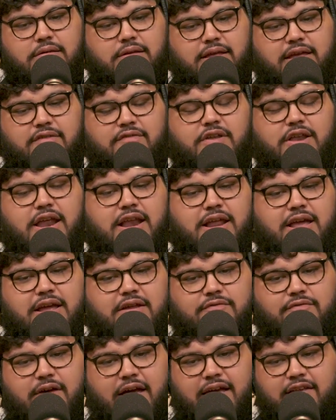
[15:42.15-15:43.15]
given any
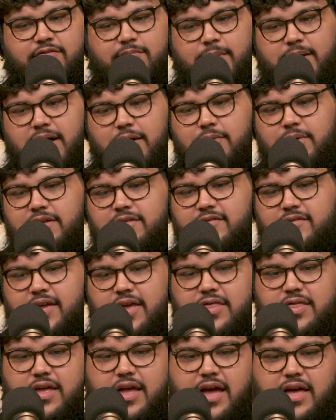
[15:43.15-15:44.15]
advice, but I will
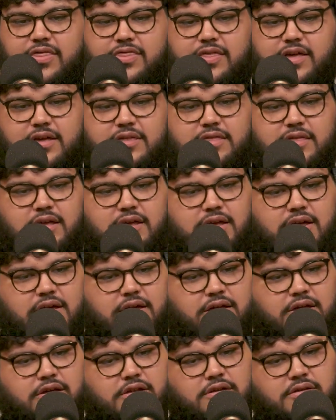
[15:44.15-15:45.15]
say that I think that a
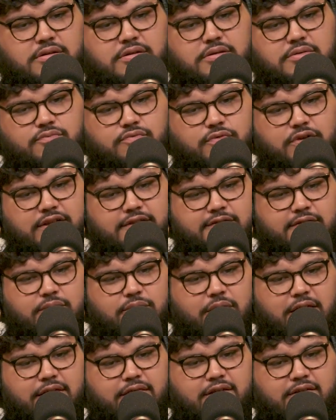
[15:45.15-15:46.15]
good reason
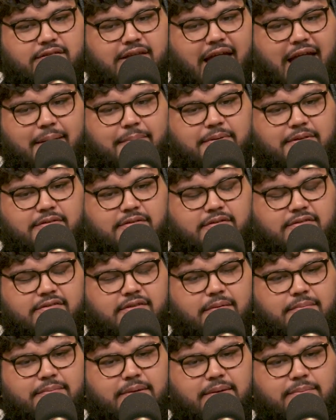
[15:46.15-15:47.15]
why this happens is
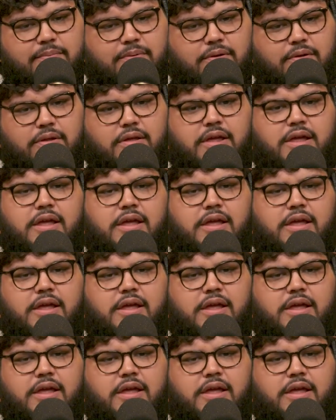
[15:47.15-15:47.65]
some people